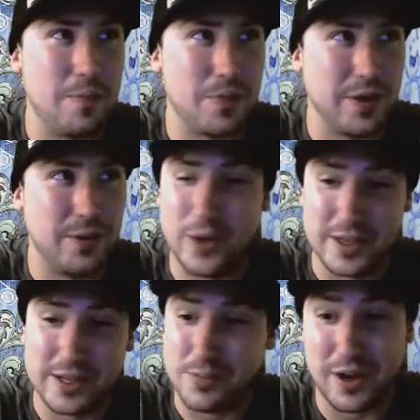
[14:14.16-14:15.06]
with
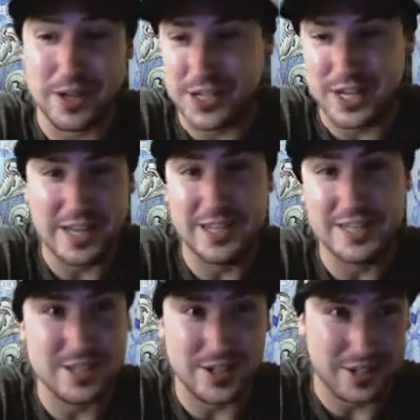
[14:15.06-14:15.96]
as much
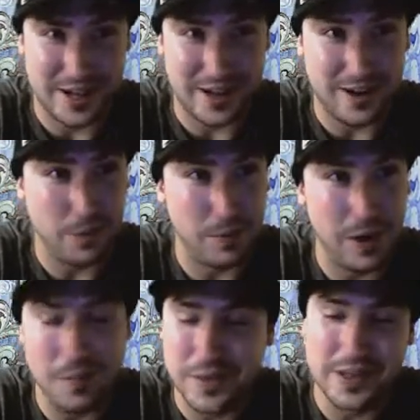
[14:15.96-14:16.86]
ease as just an air
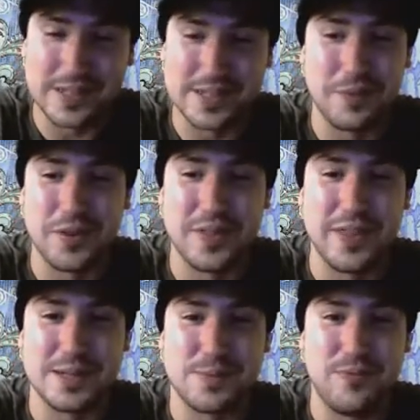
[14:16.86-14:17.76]
pump is something
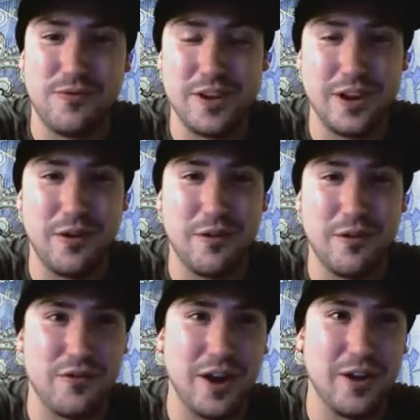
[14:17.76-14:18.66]
that's,
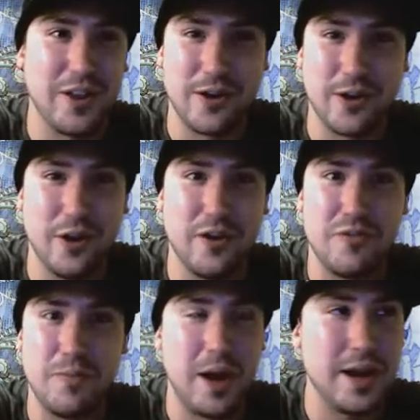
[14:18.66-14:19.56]
fairly unheard
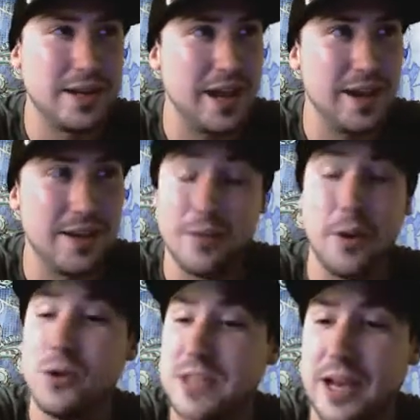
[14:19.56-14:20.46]
of, but in
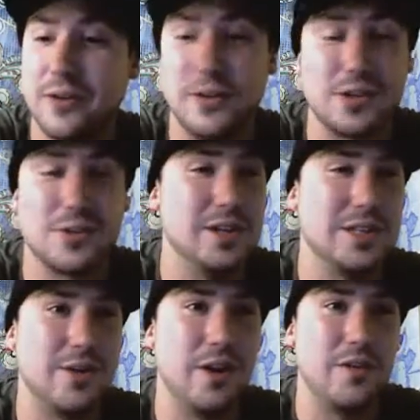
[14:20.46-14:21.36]
the motorcycle industry,
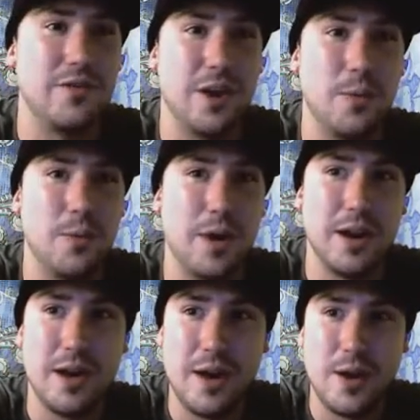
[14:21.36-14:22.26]
it's unheard of,
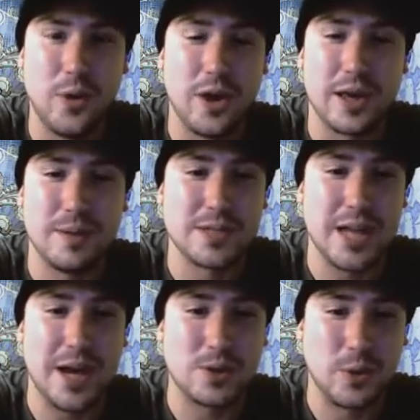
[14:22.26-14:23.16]
but when it comes
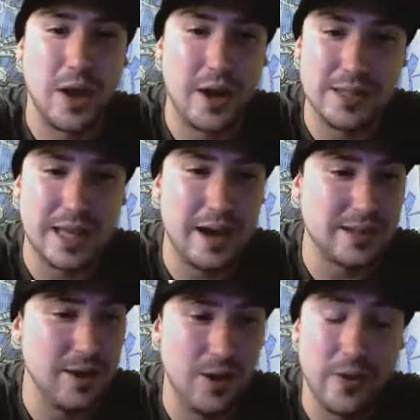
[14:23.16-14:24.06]
down to a lot of these
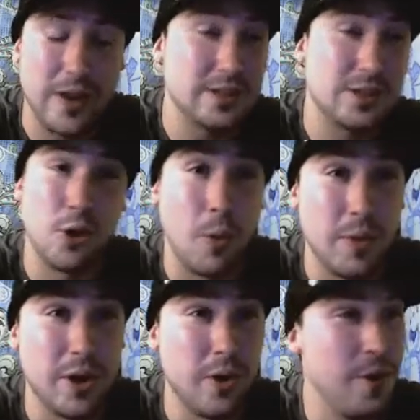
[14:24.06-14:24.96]
guys out here that
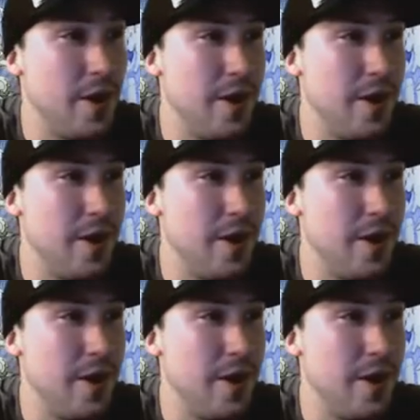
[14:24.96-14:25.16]
snowmobile,